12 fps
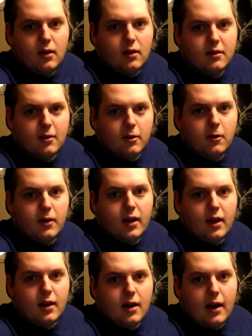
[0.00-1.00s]
So go
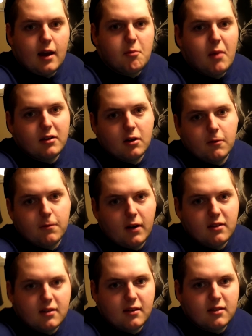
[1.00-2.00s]
ahead, I have my little
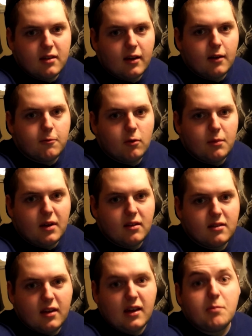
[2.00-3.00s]
friends to sing it for me.
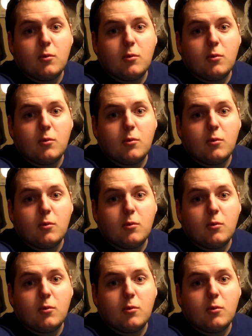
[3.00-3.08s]
Sing it,